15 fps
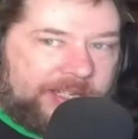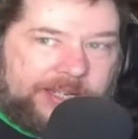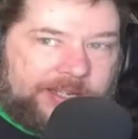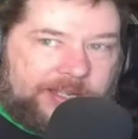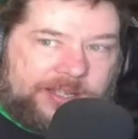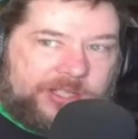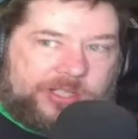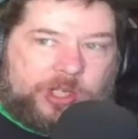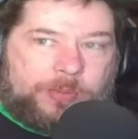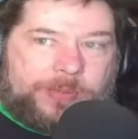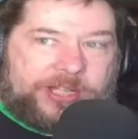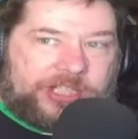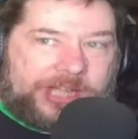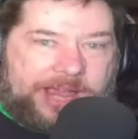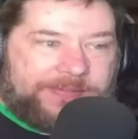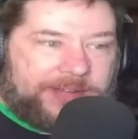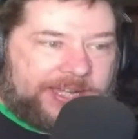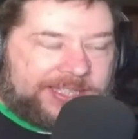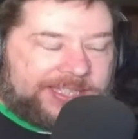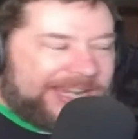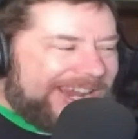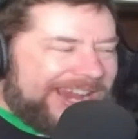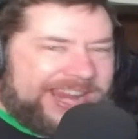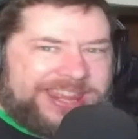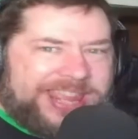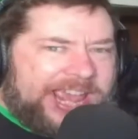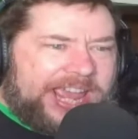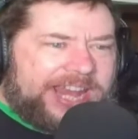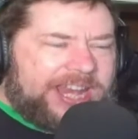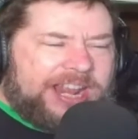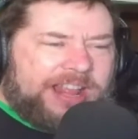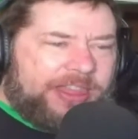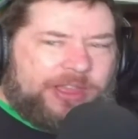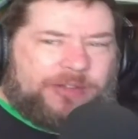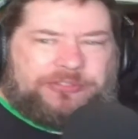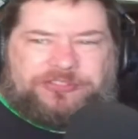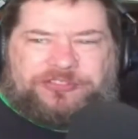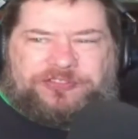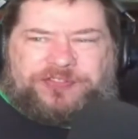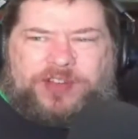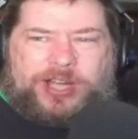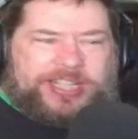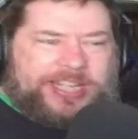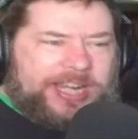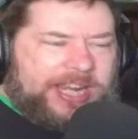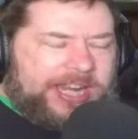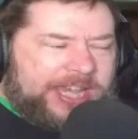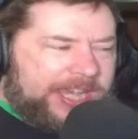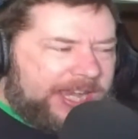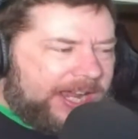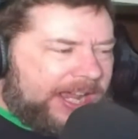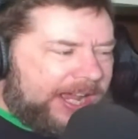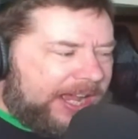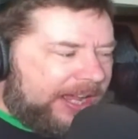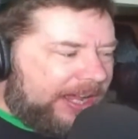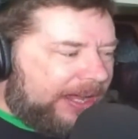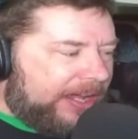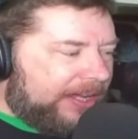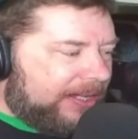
so much evidence. And then the fucking. Uh,